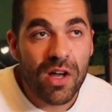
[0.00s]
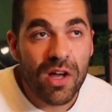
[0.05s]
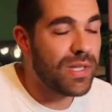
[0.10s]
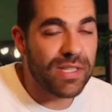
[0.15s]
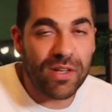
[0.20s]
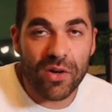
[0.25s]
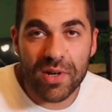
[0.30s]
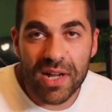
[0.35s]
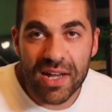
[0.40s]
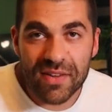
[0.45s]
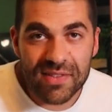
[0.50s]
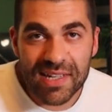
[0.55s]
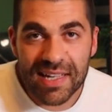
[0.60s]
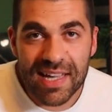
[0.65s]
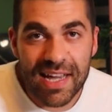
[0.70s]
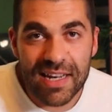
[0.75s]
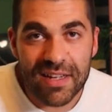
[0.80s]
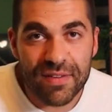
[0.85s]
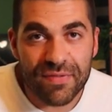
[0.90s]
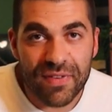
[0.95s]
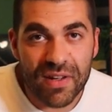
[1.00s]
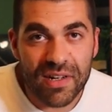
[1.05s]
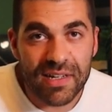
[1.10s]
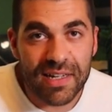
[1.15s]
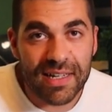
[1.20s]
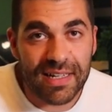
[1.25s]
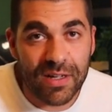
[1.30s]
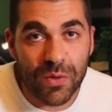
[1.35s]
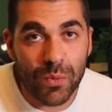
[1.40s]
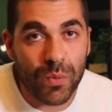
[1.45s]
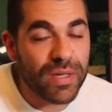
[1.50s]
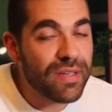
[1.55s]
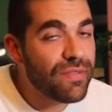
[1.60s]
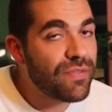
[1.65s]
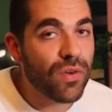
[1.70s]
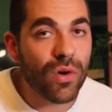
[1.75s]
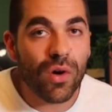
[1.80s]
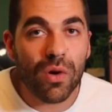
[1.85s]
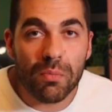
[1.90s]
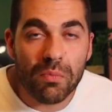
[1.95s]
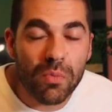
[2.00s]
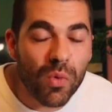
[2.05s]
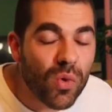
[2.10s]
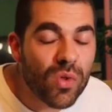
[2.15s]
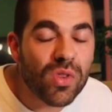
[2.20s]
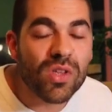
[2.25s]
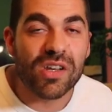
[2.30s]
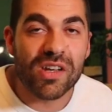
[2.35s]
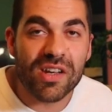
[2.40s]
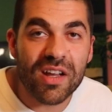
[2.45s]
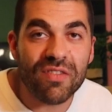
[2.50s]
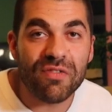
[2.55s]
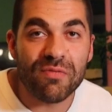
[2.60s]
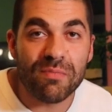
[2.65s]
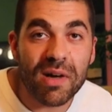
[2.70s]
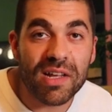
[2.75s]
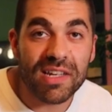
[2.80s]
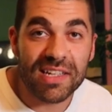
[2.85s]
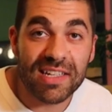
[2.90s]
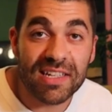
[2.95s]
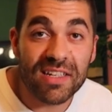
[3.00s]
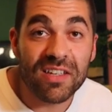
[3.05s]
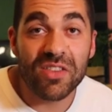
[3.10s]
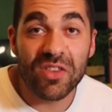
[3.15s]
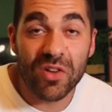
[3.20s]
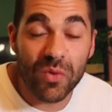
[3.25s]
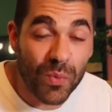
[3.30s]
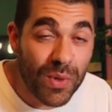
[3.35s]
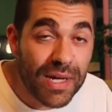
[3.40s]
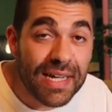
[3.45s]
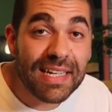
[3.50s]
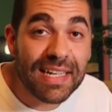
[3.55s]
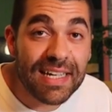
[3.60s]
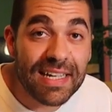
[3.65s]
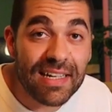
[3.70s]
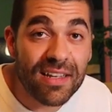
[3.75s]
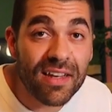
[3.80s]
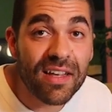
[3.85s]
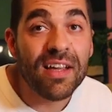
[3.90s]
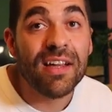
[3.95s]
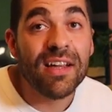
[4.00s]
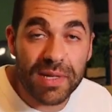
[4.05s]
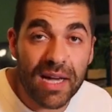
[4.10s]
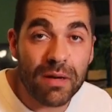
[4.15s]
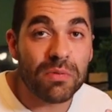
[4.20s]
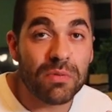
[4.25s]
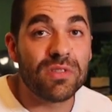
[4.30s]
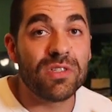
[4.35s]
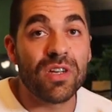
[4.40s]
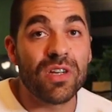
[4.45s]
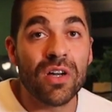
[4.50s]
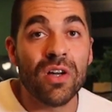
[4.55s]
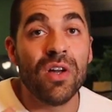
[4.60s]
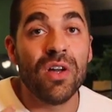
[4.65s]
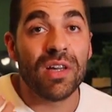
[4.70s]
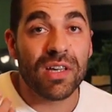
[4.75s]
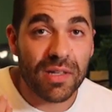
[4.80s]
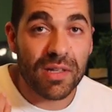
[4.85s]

We don't have to get any funding. We've got more than enough money that we need to be able to